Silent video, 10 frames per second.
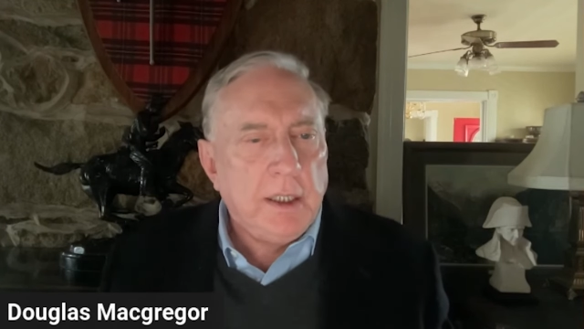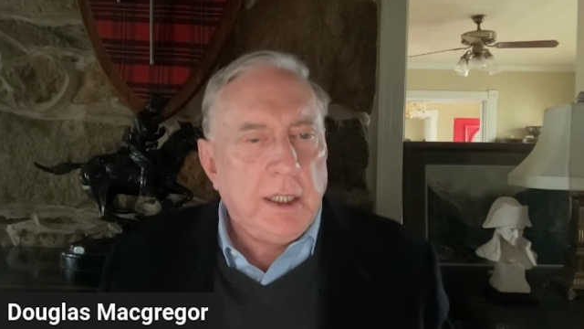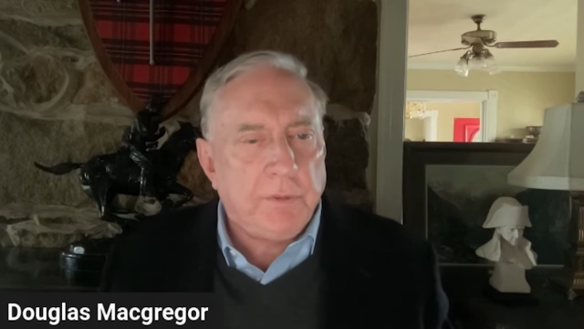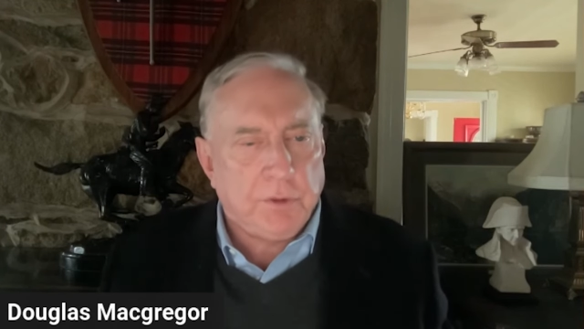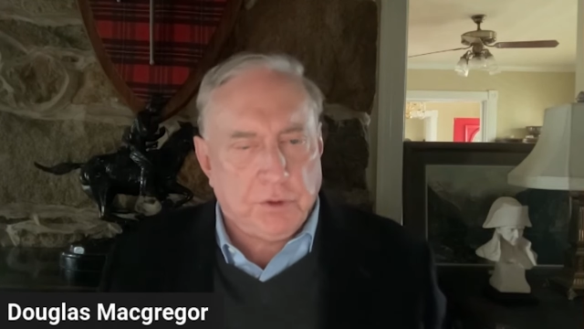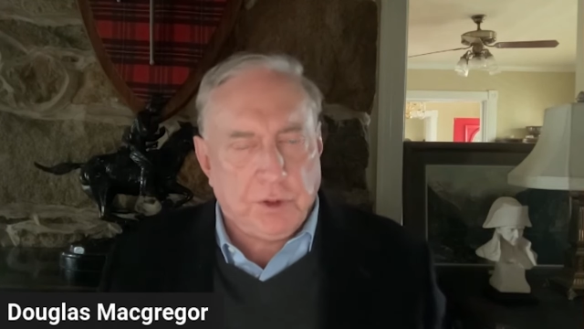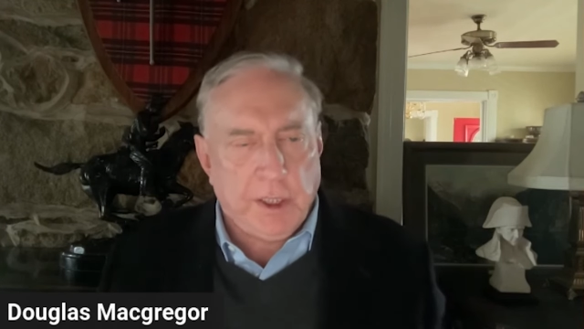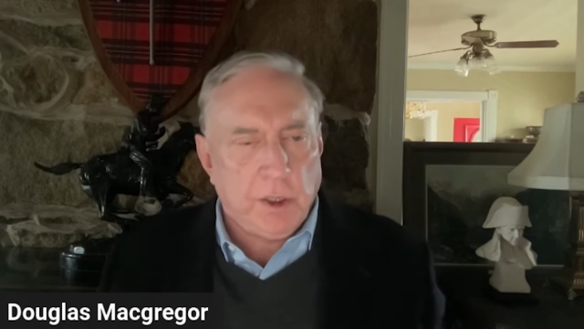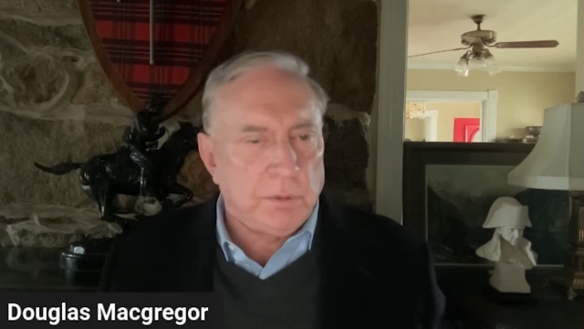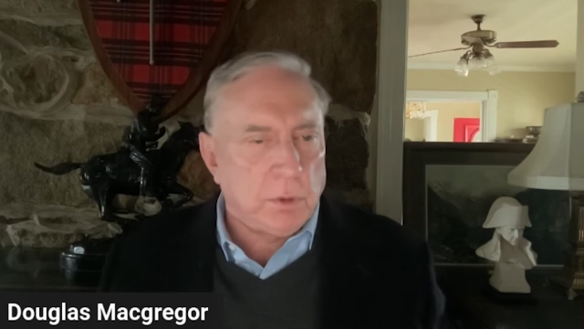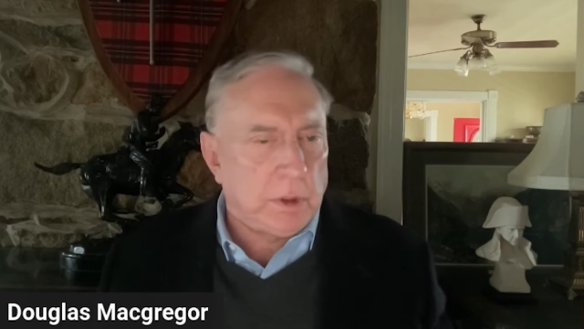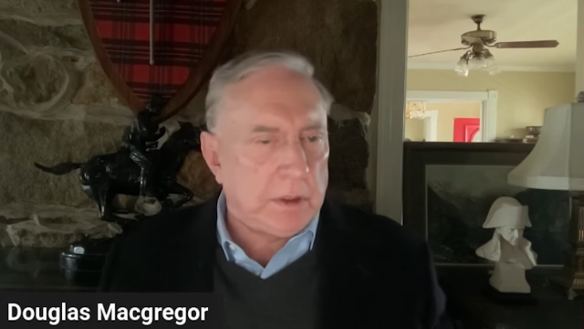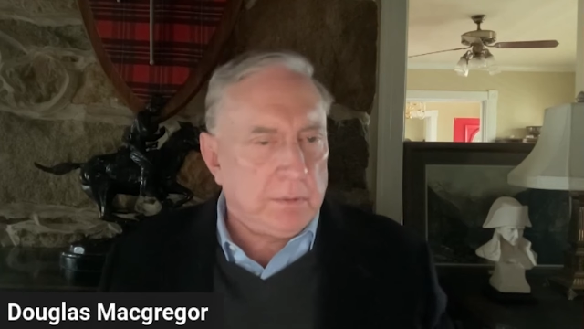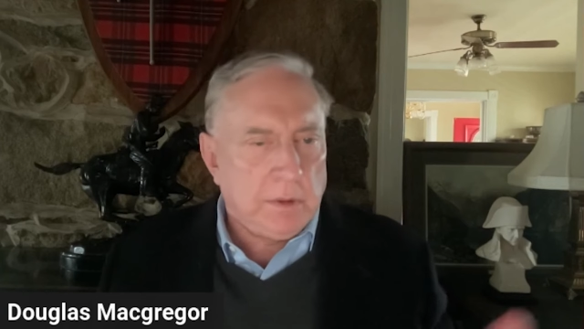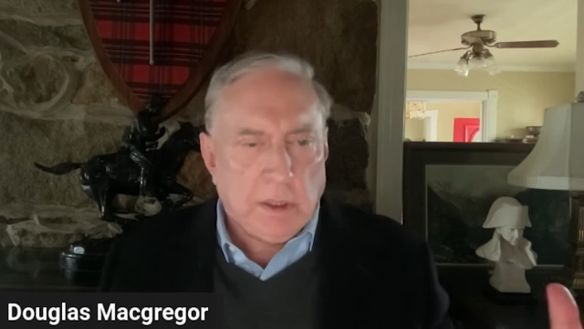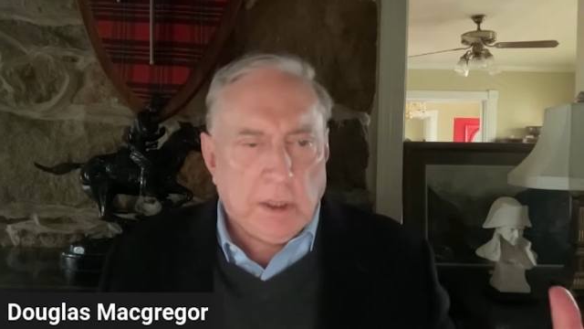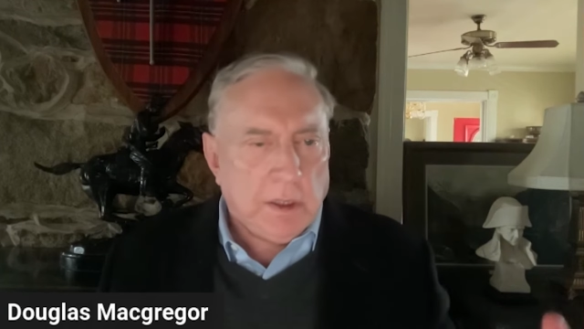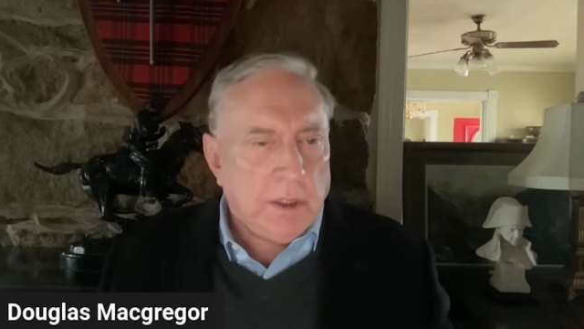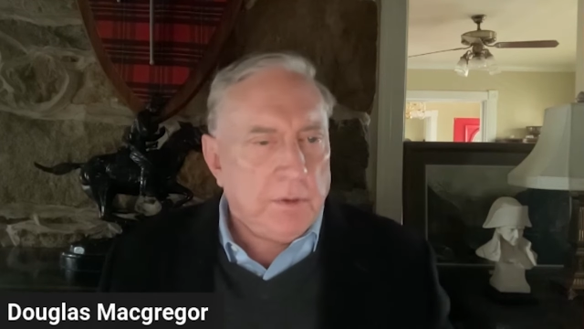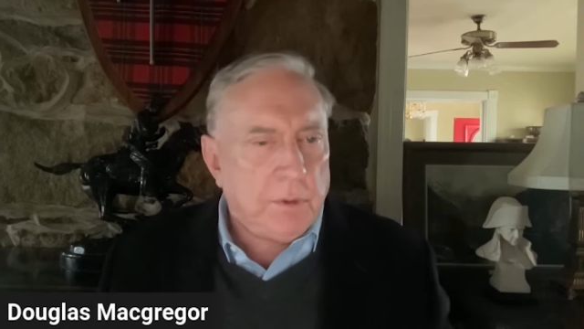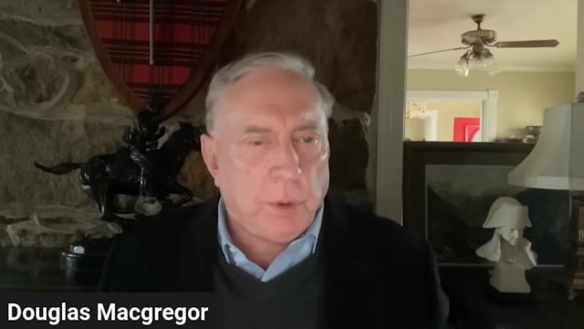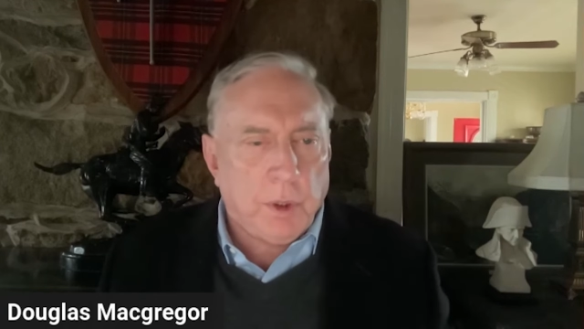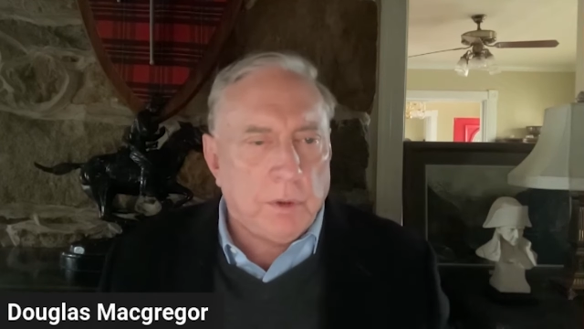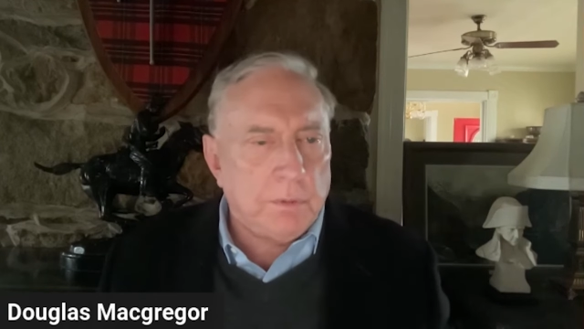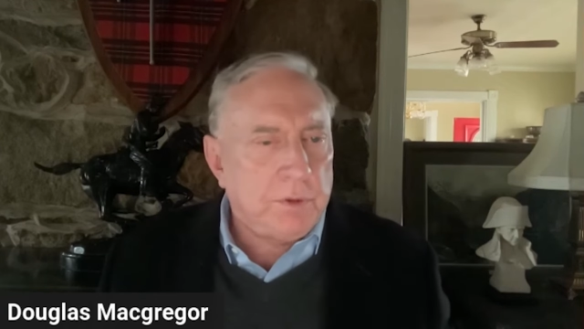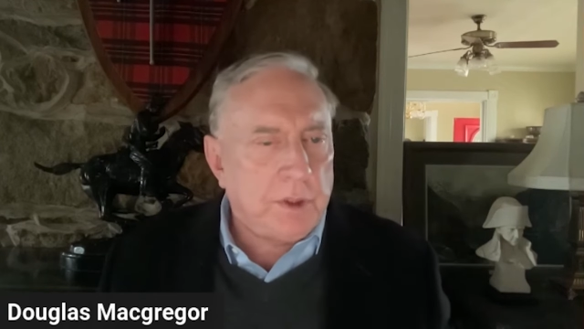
After seeing over what 12,